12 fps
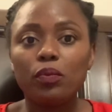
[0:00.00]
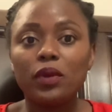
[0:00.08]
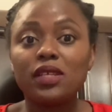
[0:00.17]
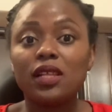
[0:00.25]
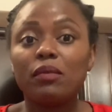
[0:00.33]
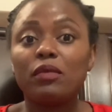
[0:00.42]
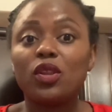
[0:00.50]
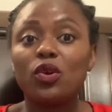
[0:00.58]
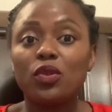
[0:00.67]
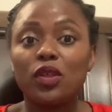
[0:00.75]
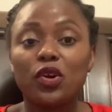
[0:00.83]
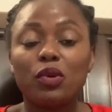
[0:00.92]
please let me know in
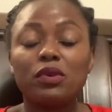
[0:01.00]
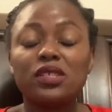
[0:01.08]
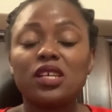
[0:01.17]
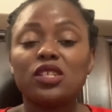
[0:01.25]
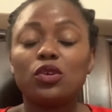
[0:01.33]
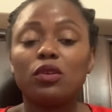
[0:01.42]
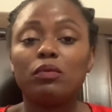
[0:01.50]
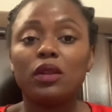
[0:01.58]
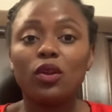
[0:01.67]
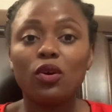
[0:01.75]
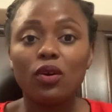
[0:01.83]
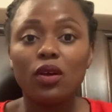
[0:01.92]
the comment section
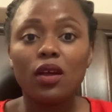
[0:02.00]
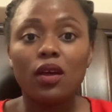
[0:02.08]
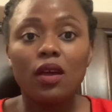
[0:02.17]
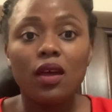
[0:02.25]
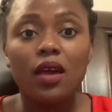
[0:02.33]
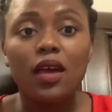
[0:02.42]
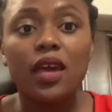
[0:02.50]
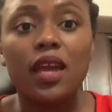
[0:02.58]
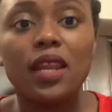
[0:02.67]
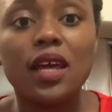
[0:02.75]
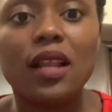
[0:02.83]
below, and